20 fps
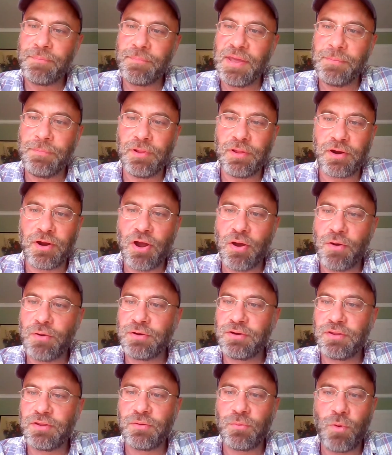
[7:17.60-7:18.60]
people are
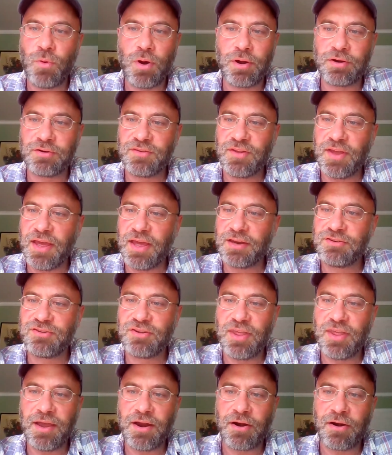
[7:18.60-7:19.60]
going to the water's edge.
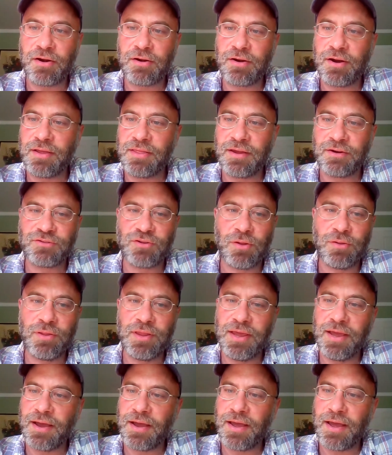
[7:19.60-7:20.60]
There's
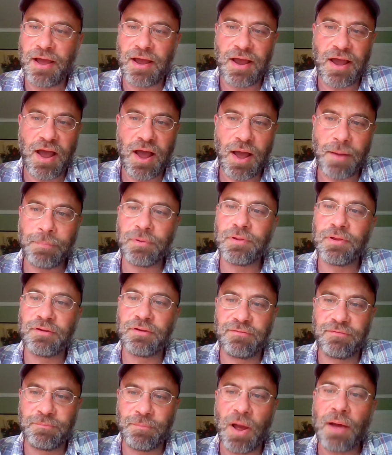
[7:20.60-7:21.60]
only a couple
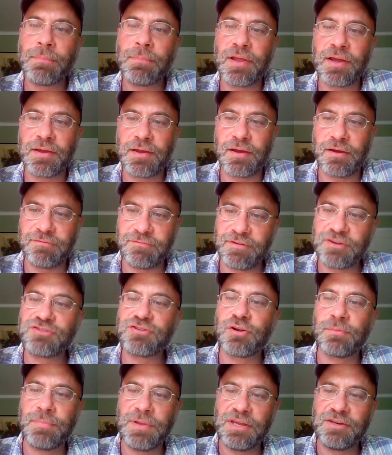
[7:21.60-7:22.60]
of public
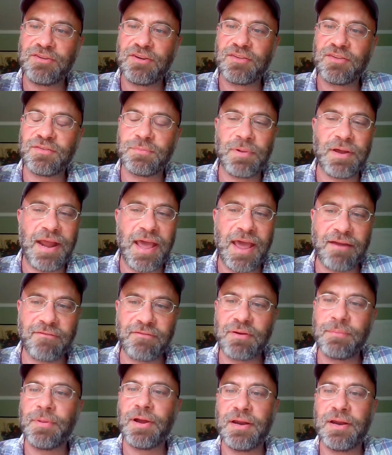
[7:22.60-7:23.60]
official beaches, but
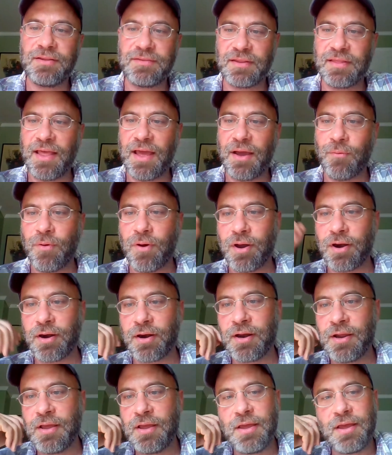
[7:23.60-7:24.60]
everybody's in that water.
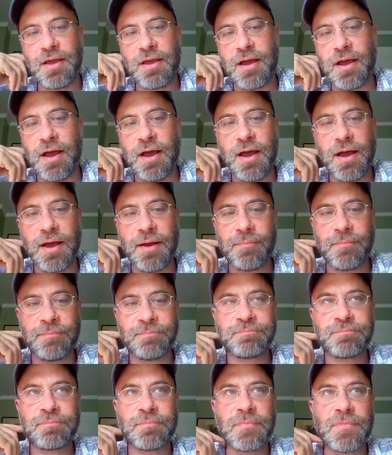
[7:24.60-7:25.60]

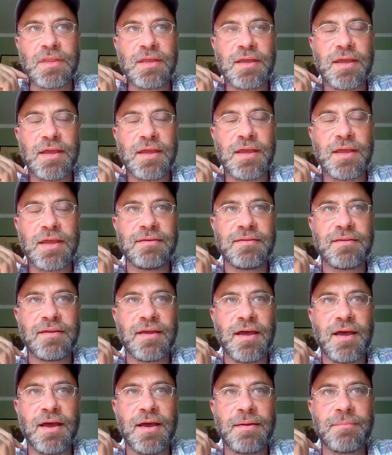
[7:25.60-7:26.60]

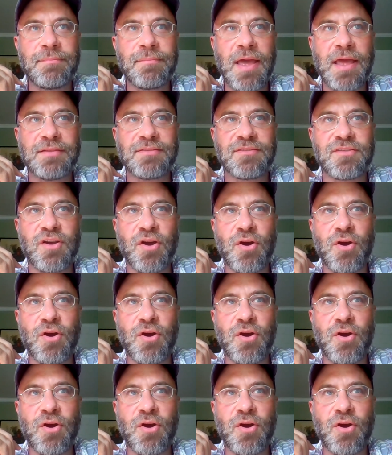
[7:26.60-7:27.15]
And